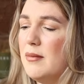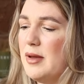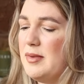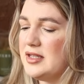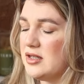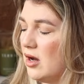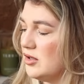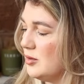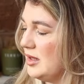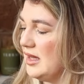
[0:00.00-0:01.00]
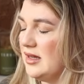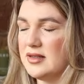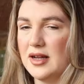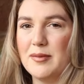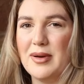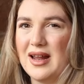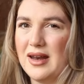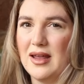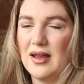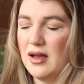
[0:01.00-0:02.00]
maybe start doing things like
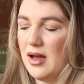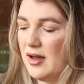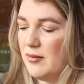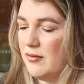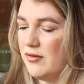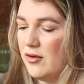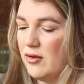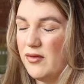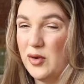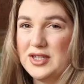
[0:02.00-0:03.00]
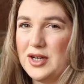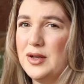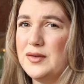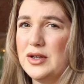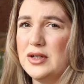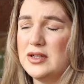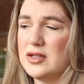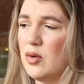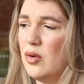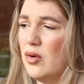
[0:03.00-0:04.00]
planning for
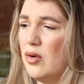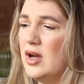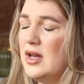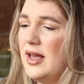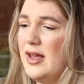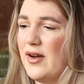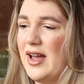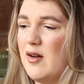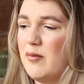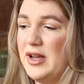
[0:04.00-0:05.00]
voiceovers, or if I have